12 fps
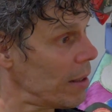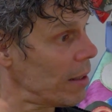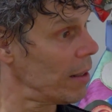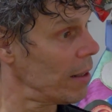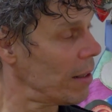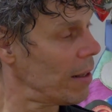
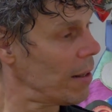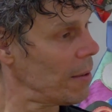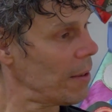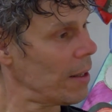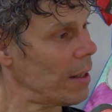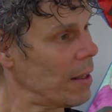just about. He
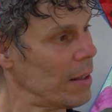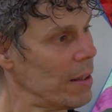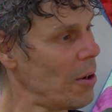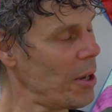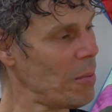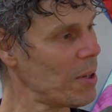wasn't going to give.
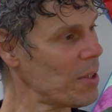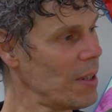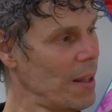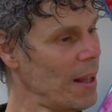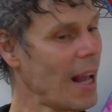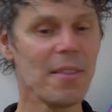No, it he
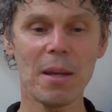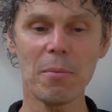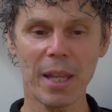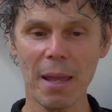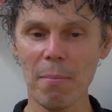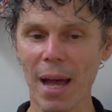wasn't. And, and, then
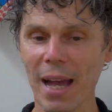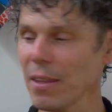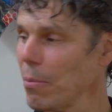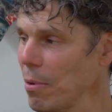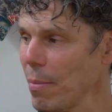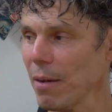we I came back
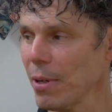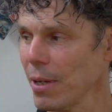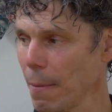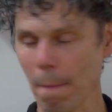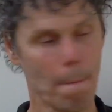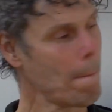and then we married. And
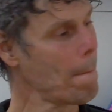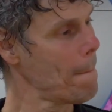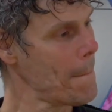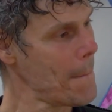then he gave us a